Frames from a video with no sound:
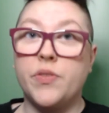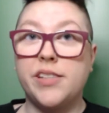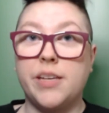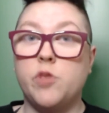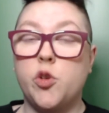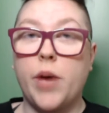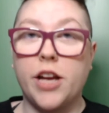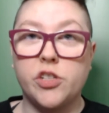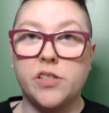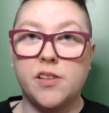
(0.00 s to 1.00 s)
the same two
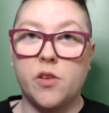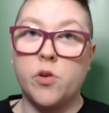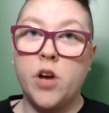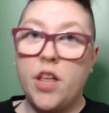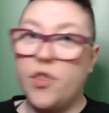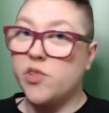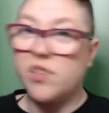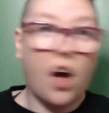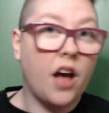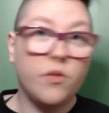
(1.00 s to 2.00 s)
batches, so there's
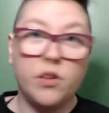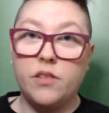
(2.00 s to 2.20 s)
not